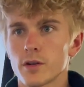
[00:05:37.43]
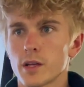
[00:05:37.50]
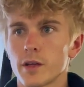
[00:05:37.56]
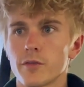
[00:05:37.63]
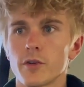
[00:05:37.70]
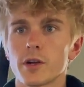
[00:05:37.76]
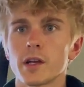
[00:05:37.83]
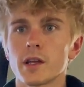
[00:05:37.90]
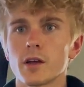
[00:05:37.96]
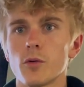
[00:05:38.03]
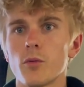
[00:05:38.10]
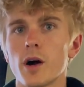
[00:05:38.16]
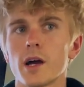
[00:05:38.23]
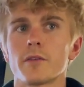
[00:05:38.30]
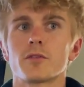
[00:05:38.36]
If you're getting a
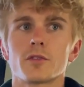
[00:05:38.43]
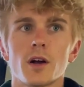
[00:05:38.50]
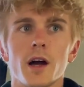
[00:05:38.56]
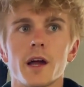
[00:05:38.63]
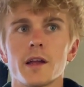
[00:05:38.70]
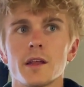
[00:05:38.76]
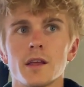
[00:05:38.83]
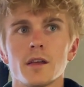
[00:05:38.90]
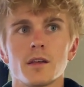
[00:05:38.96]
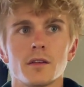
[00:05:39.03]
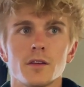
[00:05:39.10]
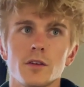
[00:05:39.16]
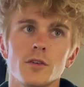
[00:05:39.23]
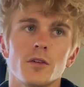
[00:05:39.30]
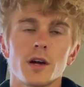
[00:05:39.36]
wide variety,
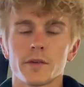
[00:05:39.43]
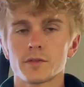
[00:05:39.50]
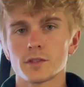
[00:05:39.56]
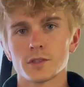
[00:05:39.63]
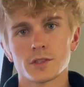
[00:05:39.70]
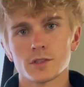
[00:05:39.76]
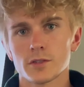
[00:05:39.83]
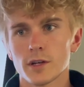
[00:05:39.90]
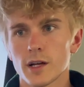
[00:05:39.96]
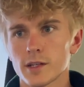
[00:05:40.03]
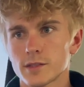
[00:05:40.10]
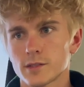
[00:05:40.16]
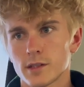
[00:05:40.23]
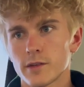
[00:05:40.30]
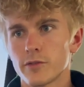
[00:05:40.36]
you don't have to
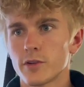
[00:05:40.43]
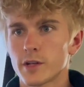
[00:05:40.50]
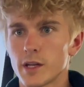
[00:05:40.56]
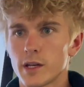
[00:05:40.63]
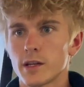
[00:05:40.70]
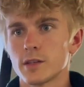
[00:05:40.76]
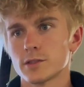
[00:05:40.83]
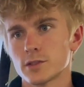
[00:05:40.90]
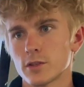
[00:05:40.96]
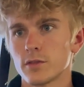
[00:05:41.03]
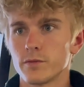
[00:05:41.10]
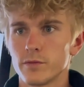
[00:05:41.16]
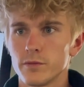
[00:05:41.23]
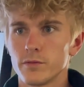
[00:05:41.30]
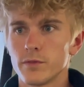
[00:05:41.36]
stress if you're getting a
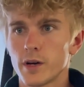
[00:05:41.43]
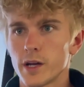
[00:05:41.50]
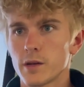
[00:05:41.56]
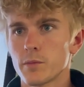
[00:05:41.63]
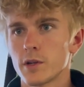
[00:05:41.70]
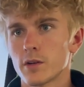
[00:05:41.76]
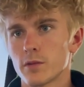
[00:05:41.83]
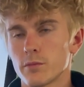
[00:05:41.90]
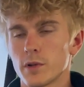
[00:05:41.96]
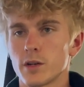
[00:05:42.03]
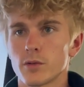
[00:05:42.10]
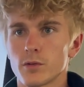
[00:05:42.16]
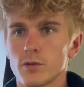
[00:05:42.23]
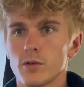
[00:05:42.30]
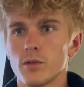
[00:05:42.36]
certain vitamin or
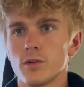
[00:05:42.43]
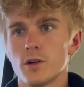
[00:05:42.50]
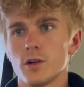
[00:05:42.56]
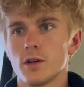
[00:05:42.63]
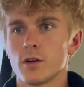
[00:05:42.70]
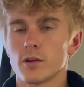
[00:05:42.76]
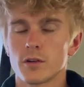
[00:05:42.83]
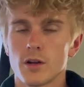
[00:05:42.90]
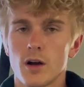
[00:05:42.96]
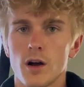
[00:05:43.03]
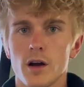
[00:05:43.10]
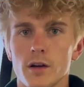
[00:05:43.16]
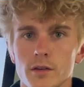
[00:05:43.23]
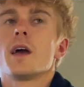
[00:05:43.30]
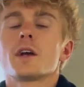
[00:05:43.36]
mineral or
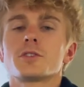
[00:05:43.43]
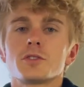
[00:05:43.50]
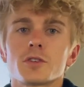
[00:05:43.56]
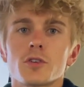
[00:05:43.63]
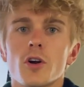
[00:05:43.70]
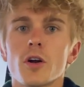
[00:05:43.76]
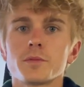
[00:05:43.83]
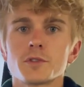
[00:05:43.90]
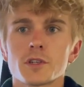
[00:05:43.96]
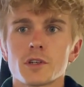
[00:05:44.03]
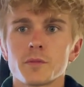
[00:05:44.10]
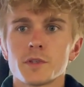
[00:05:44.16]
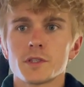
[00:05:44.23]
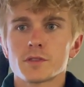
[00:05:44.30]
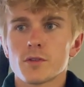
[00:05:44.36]
not. Extra carbs are going to
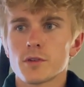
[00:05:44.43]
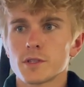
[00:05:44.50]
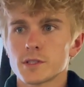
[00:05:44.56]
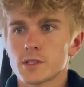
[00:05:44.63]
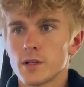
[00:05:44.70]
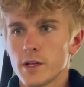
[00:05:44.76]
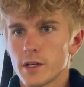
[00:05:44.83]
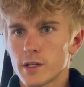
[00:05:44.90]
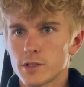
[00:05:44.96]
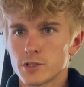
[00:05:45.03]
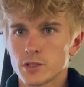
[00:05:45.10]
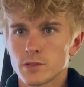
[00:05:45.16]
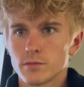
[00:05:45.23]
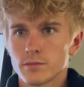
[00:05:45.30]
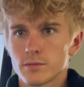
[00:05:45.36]
be stored as glycogen.